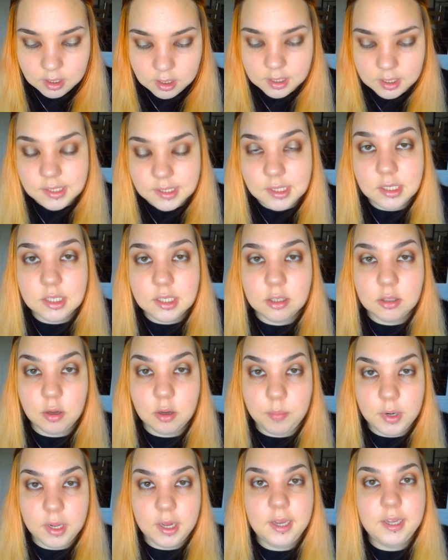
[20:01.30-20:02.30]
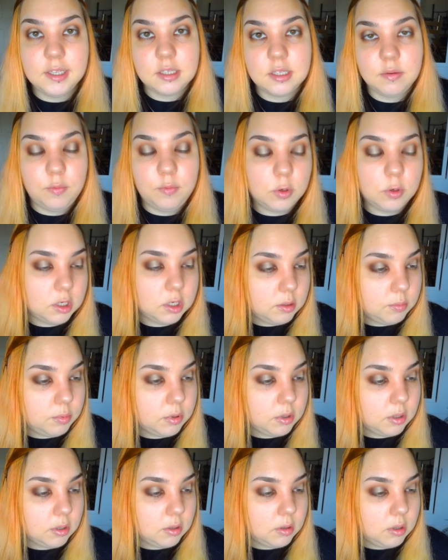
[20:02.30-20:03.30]
It's easy to apply, it's
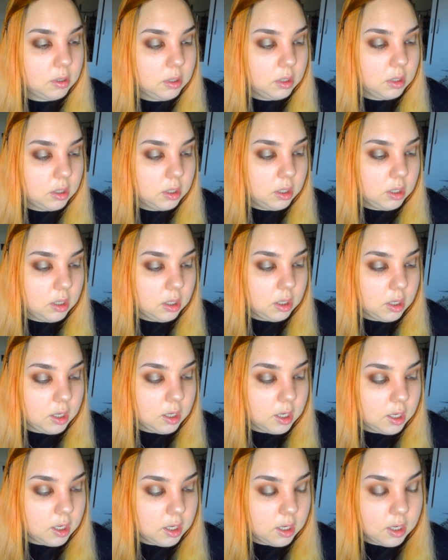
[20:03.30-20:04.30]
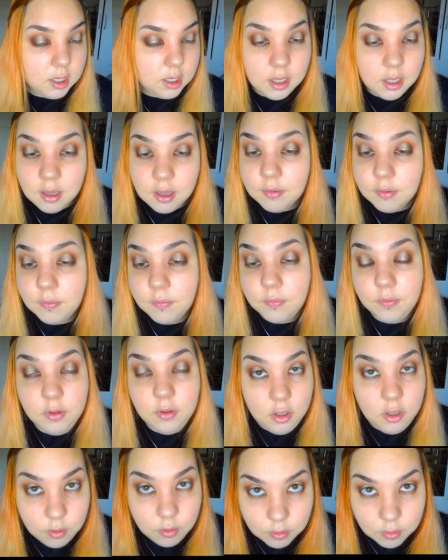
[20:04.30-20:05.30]
affordable. If
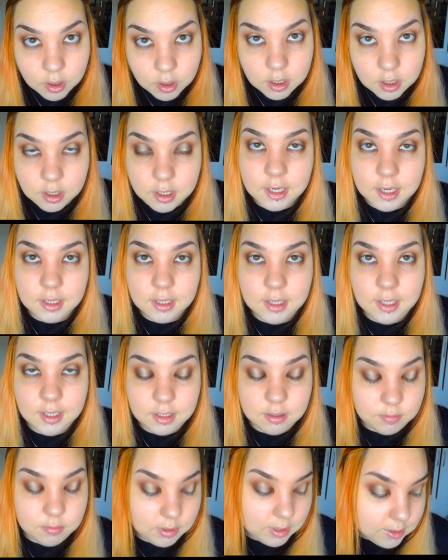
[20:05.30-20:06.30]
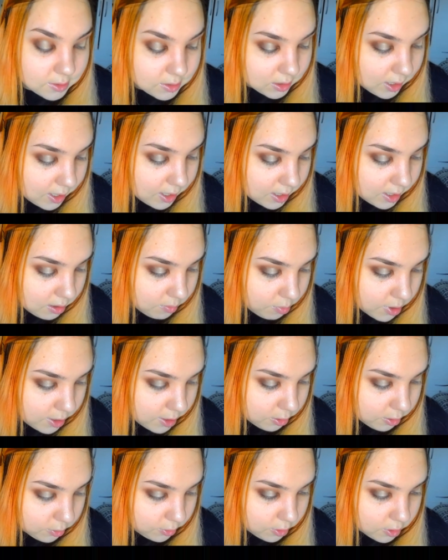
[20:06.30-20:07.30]
you are gonna take the risk and apply
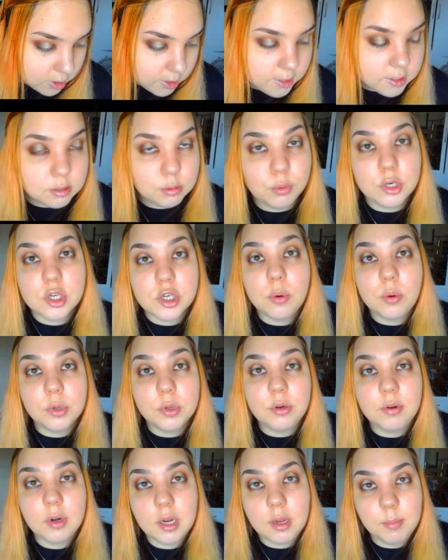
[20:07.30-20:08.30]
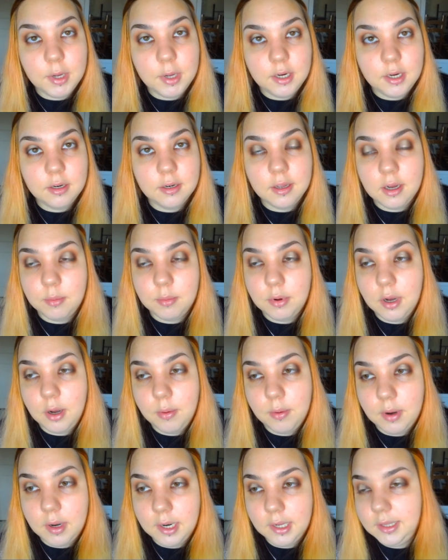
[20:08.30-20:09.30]
it on your eyes, which I wouldn't recommend,
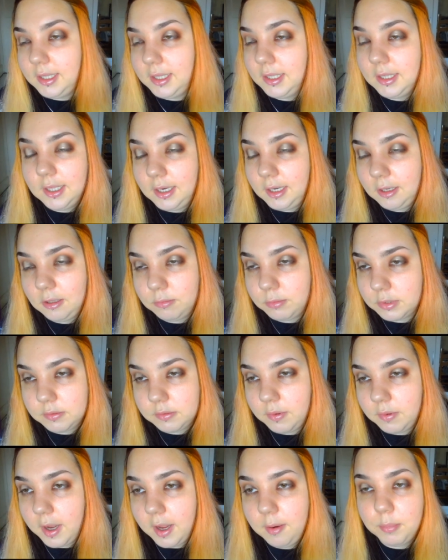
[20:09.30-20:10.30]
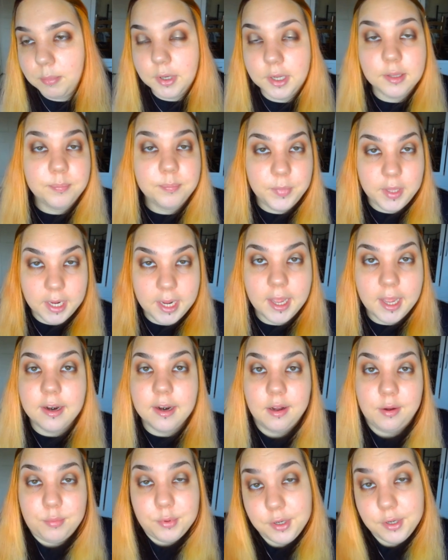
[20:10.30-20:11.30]
however I did and it was fine, but again,
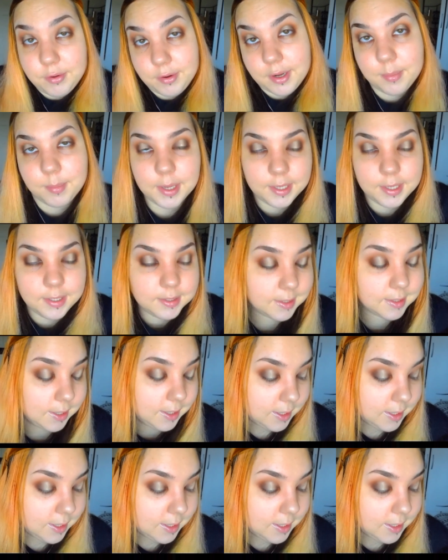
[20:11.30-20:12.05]
I wouldn't recommend.